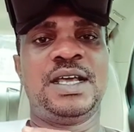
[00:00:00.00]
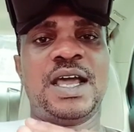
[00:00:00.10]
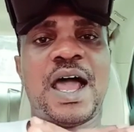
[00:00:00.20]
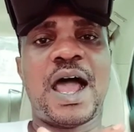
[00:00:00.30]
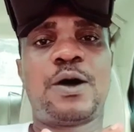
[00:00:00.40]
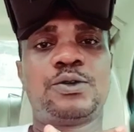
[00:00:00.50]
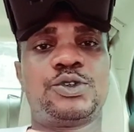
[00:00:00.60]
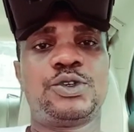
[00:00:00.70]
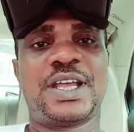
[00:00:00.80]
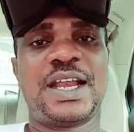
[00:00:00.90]
how to
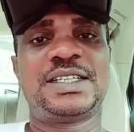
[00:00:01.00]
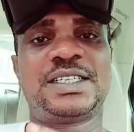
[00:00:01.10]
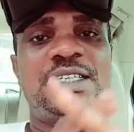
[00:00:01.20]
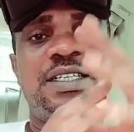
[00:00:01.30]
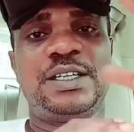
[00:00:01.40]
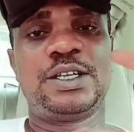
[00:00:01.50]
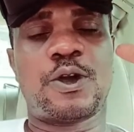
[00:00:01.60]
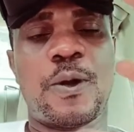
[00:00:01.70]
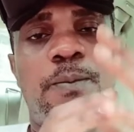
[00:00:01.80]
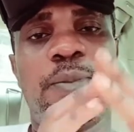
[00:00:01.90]
create the
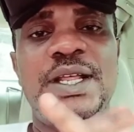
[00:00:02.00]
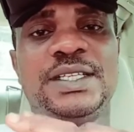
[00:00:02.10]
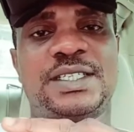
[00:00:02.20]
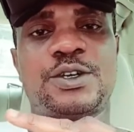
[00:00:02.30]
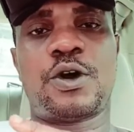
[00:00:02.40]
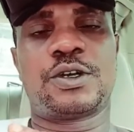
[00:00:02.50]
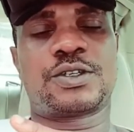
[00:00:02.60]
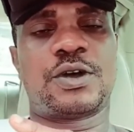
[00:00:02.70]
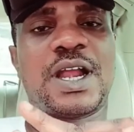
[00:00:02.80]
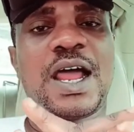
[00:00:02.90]
complete course
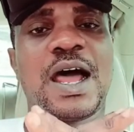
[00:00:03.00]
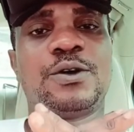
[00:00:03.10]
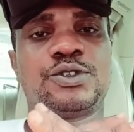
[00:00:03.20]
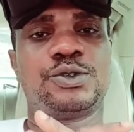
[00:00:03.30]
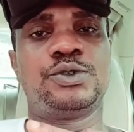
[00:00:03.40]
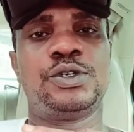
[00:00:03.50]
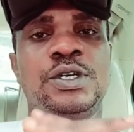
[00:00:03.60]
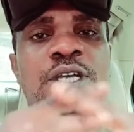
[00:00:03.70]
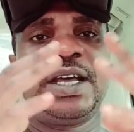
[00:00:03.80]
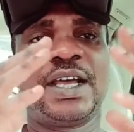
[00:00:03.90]
on how to
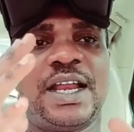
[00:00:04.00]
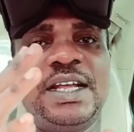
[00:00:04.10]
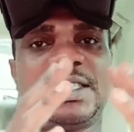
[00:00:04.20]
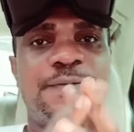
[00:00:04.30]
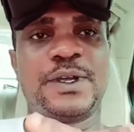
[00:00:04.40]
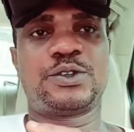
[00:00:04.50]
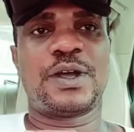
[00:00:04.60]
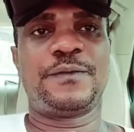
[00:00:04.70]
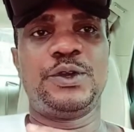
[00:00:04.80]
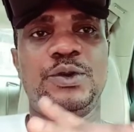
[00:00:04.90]
create virtual
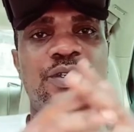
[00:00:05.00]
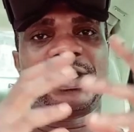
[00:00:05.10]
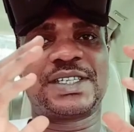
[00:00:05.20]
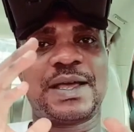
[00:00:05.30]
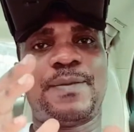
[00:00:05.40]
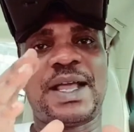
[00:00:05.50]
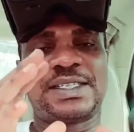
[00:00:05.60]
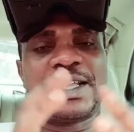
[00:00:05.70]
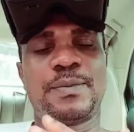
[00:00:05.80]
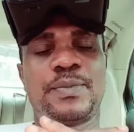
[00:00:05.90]
videos, step by step,